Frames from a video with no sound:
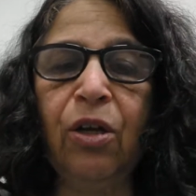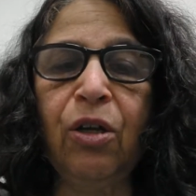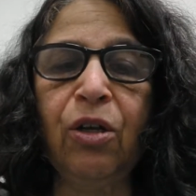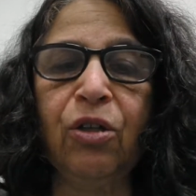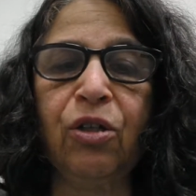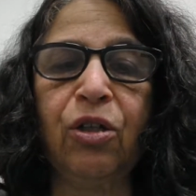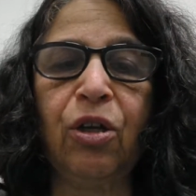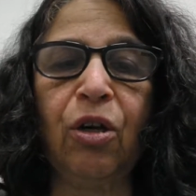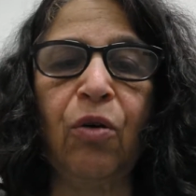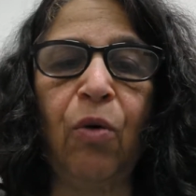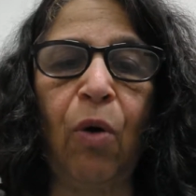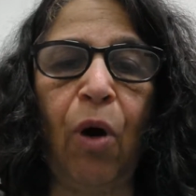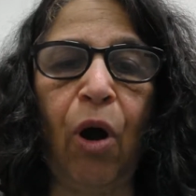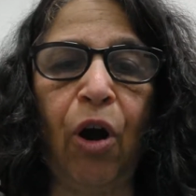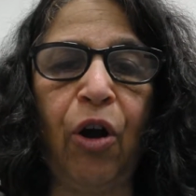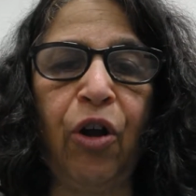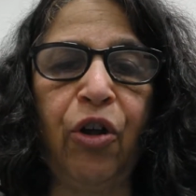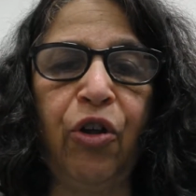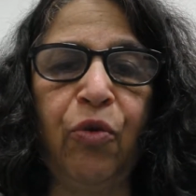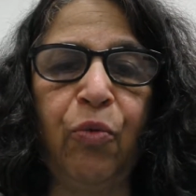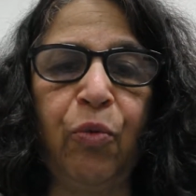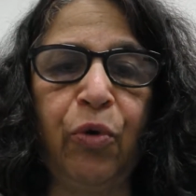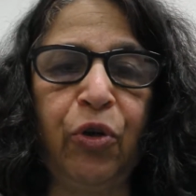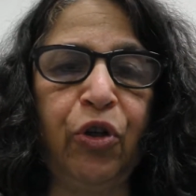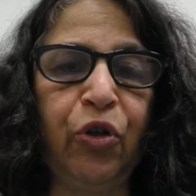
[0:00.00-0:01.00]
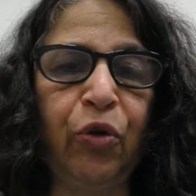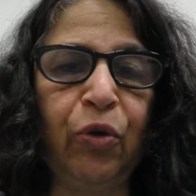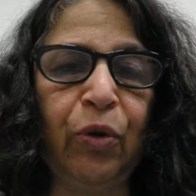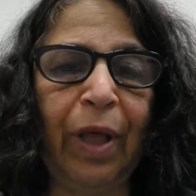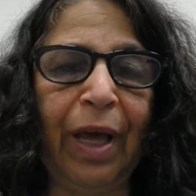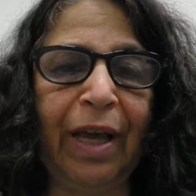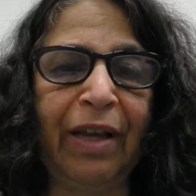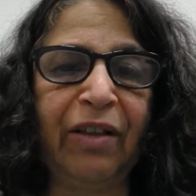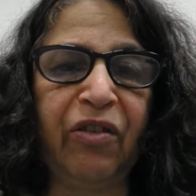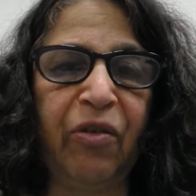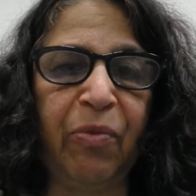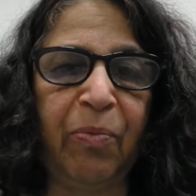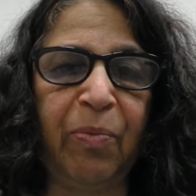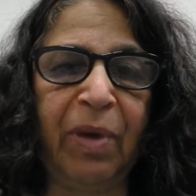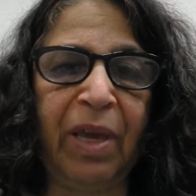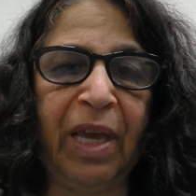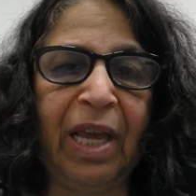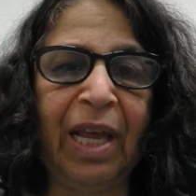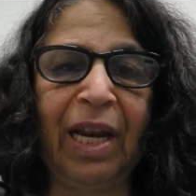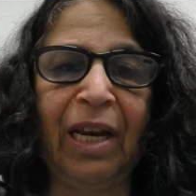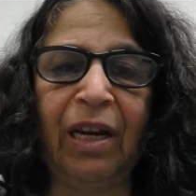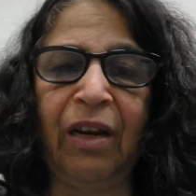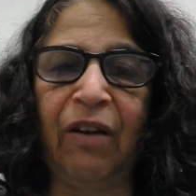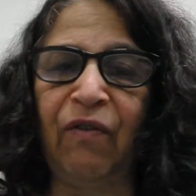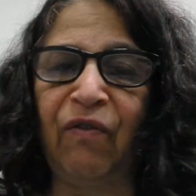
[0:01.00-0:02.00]
So would you like to be
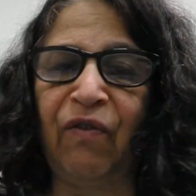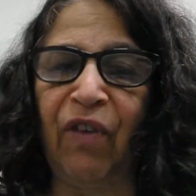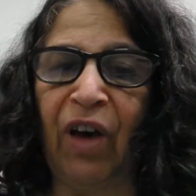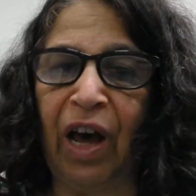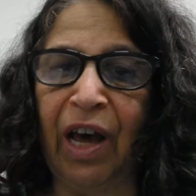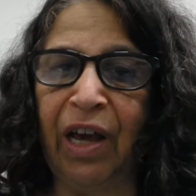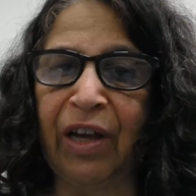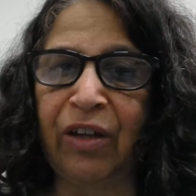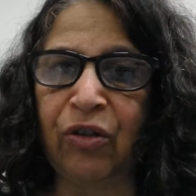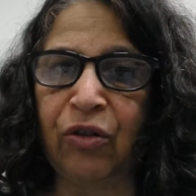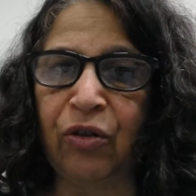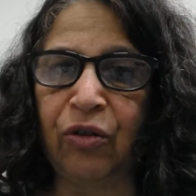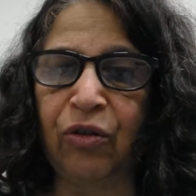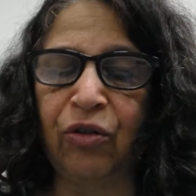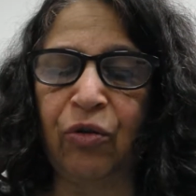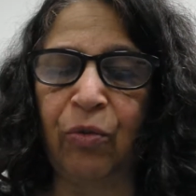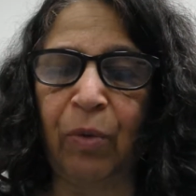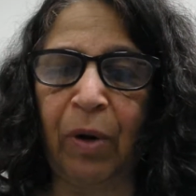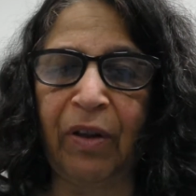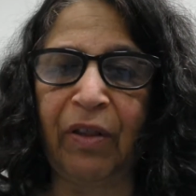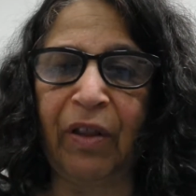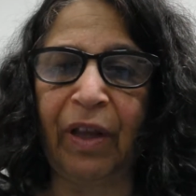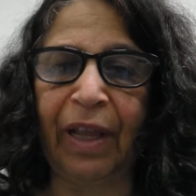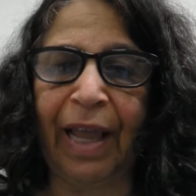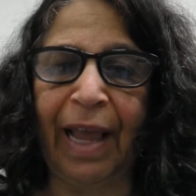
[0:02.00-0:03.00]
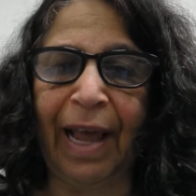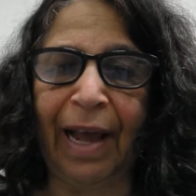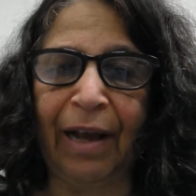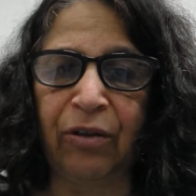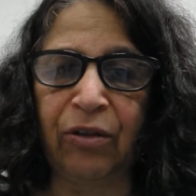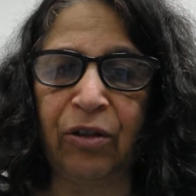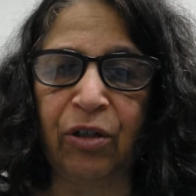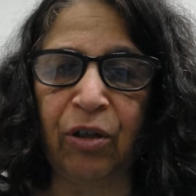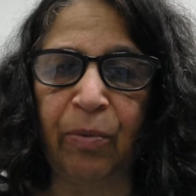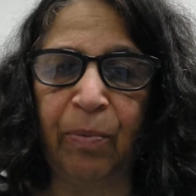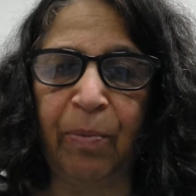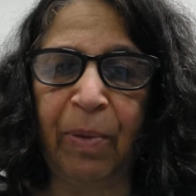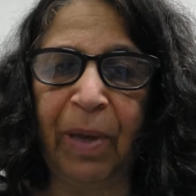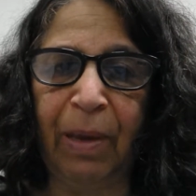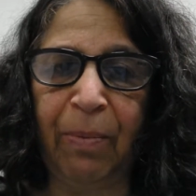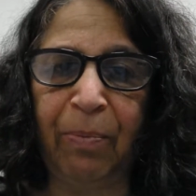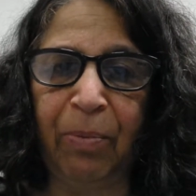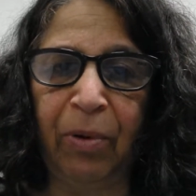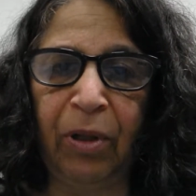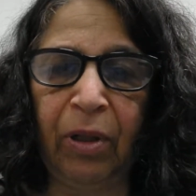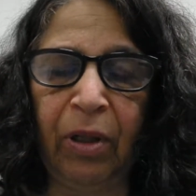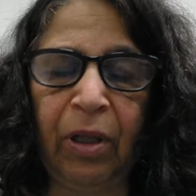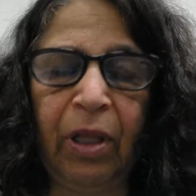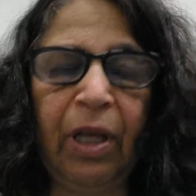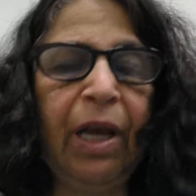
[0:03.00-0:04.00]
an advisor to one of the council
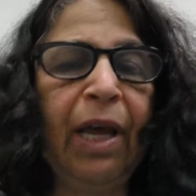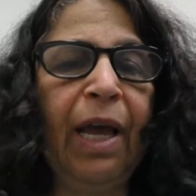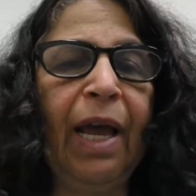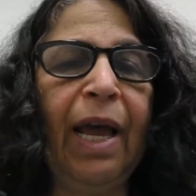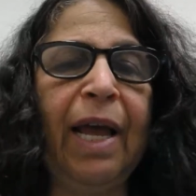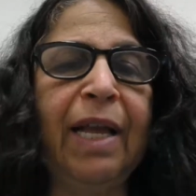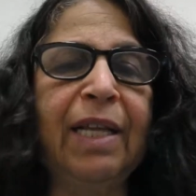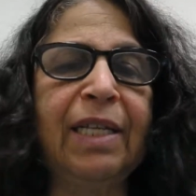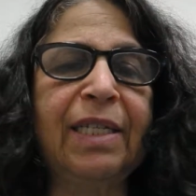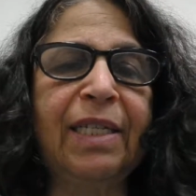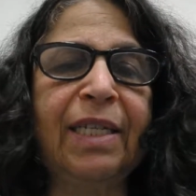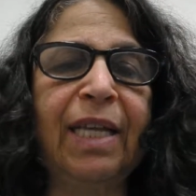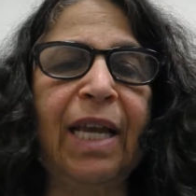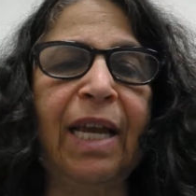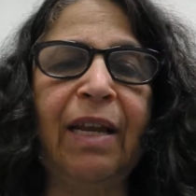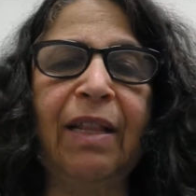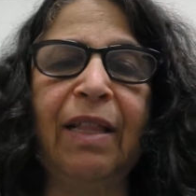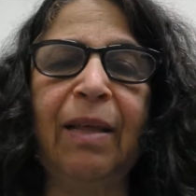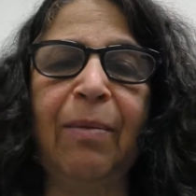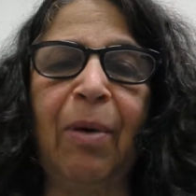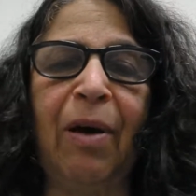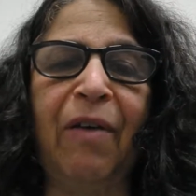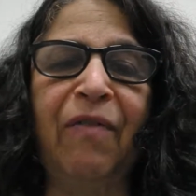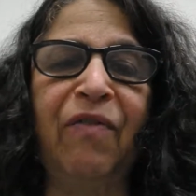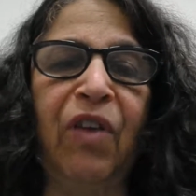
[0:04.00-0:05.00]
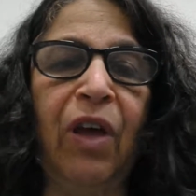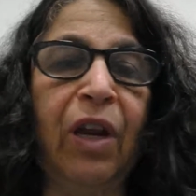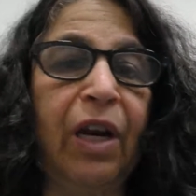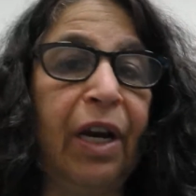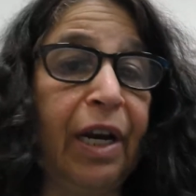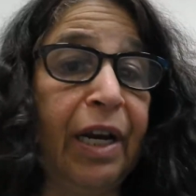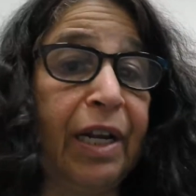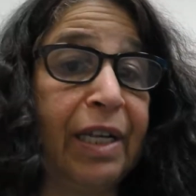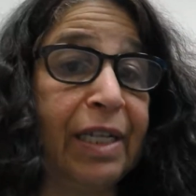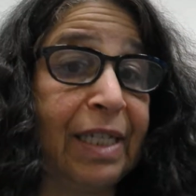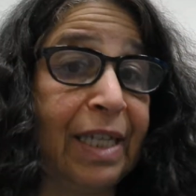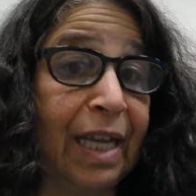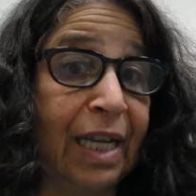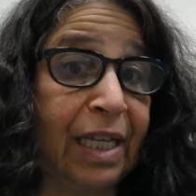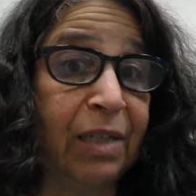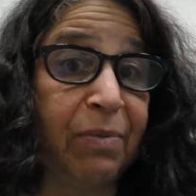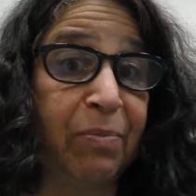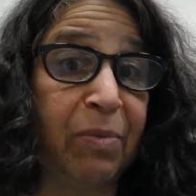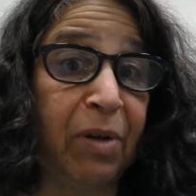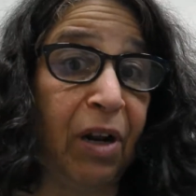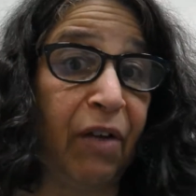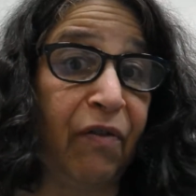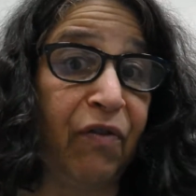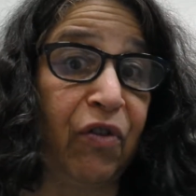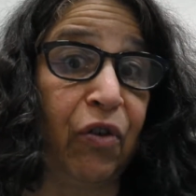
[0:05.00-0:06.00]
people and say to them, I've done an
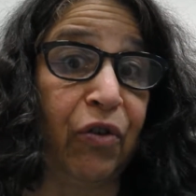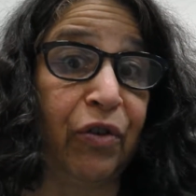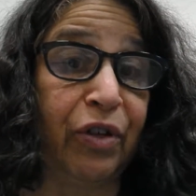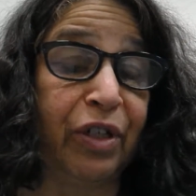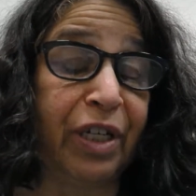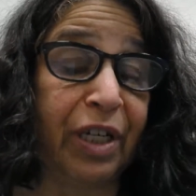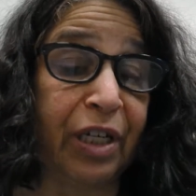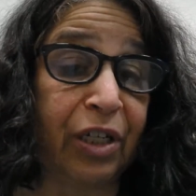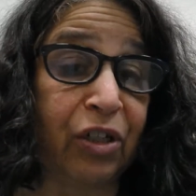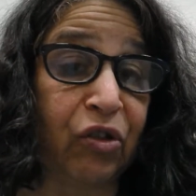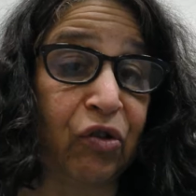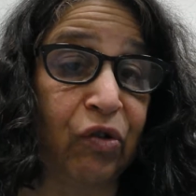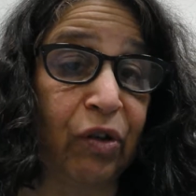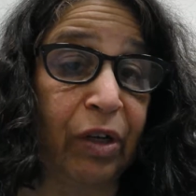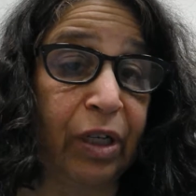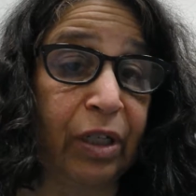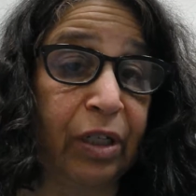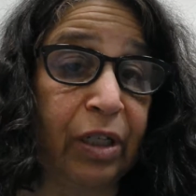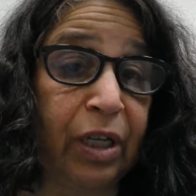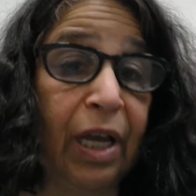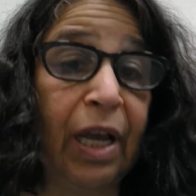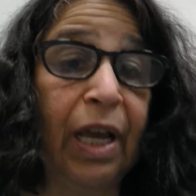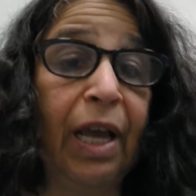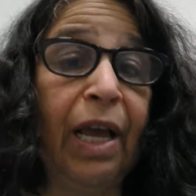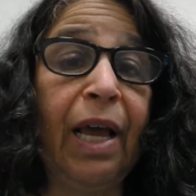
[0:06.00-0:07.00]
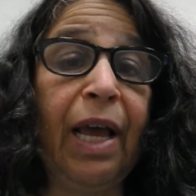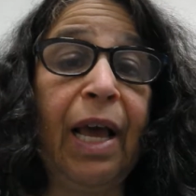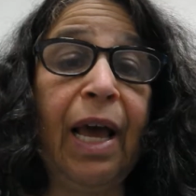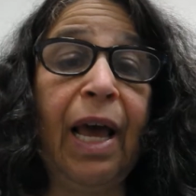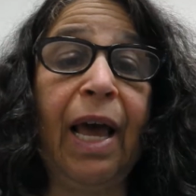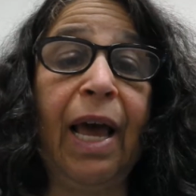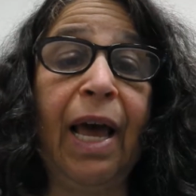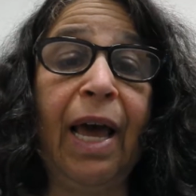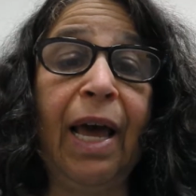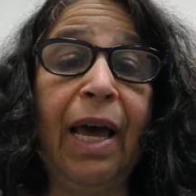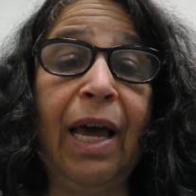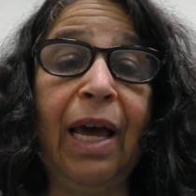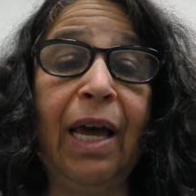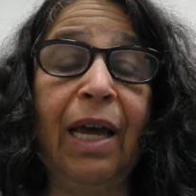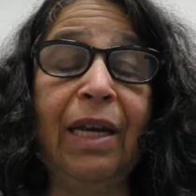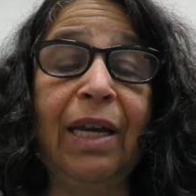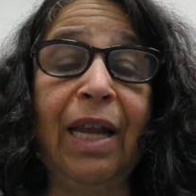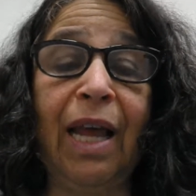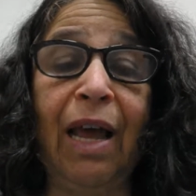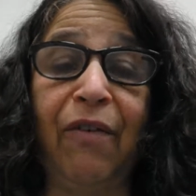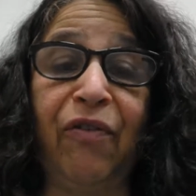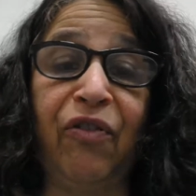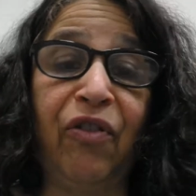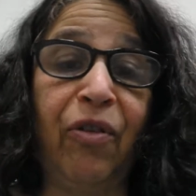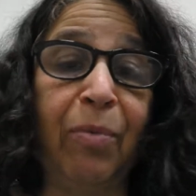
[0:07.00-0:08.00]
assessment of your district and
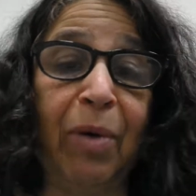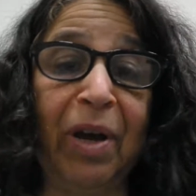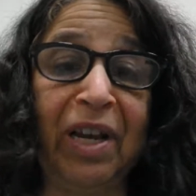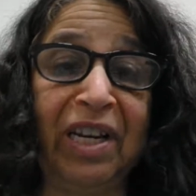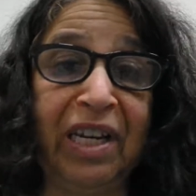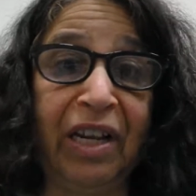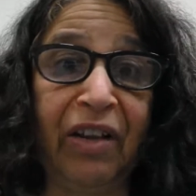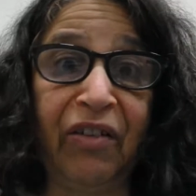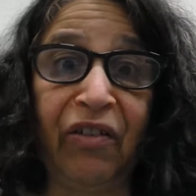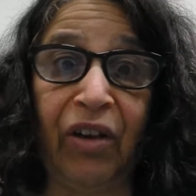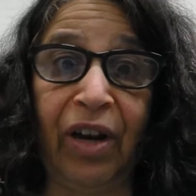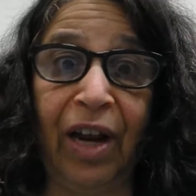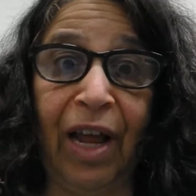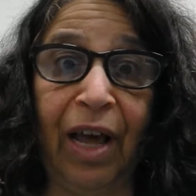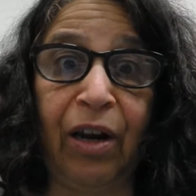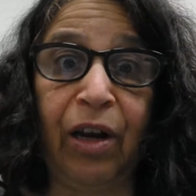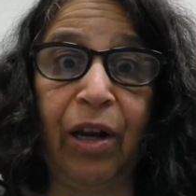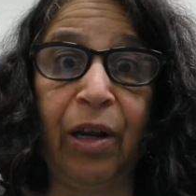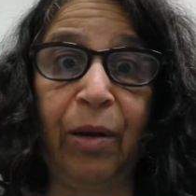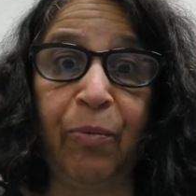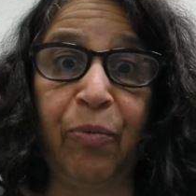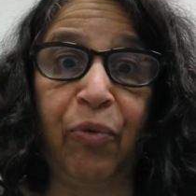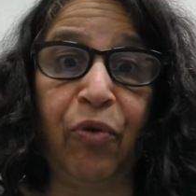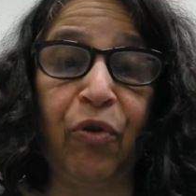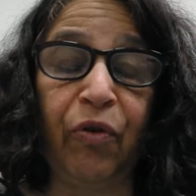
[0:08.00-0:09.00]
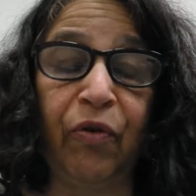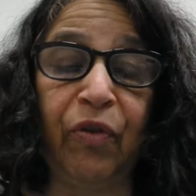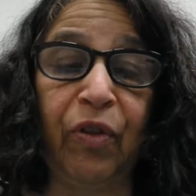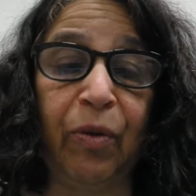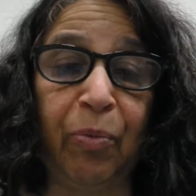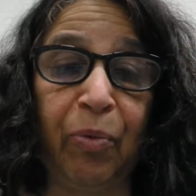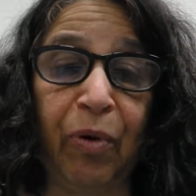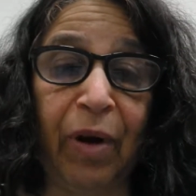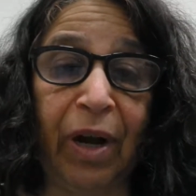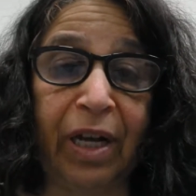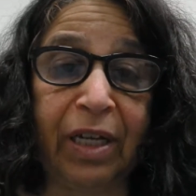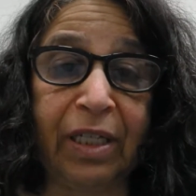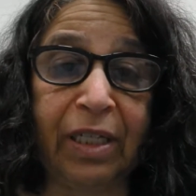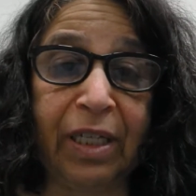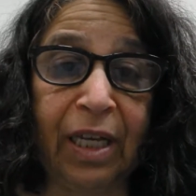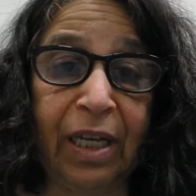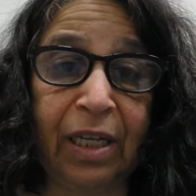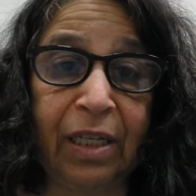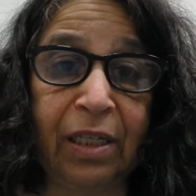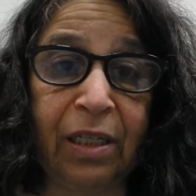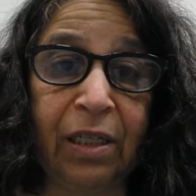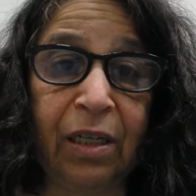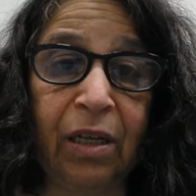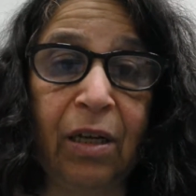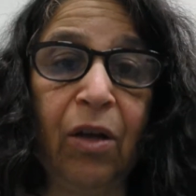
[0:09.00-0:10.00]
have some ideas on how to improve the
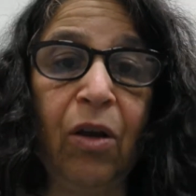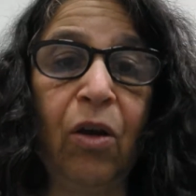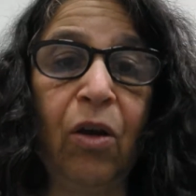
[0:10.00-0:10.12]
process?